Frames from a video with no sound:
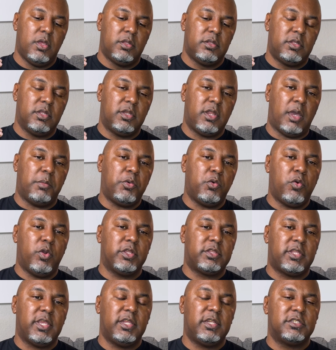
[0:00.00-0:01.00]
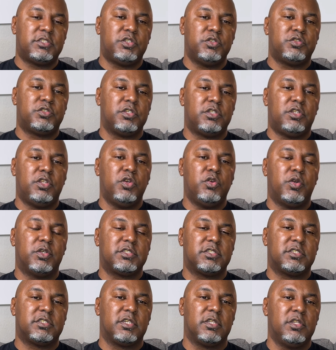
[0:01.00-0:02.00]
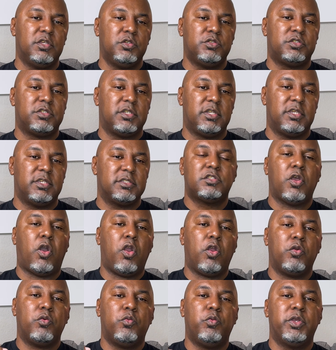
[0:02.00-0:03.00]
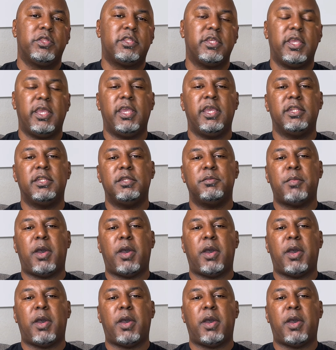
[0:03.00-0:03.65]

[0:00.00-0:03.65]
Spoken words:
the number one thing that you should do as a solution is start with the end in